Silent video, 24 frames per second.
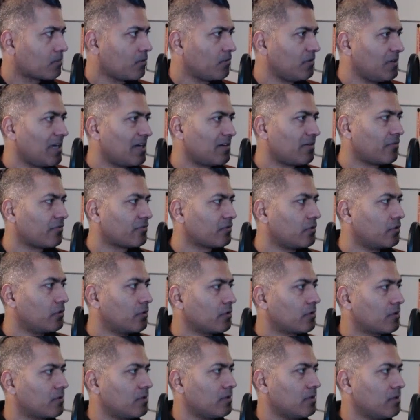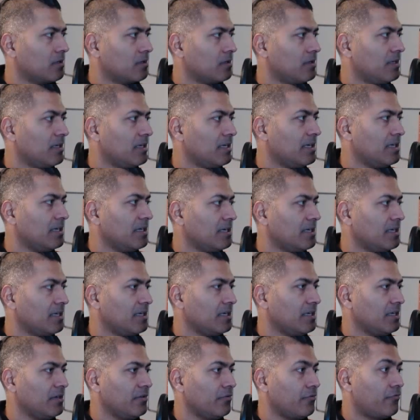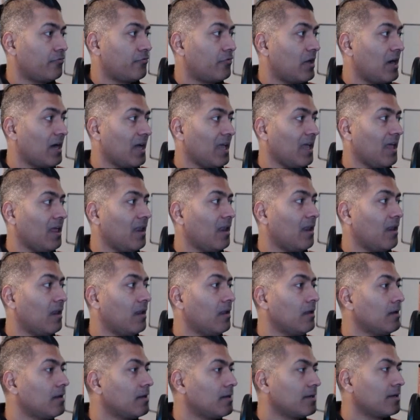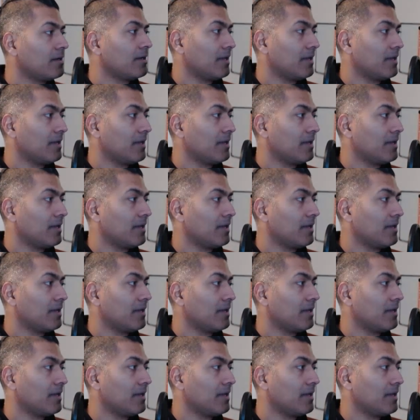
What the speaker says: So we have, of course, the file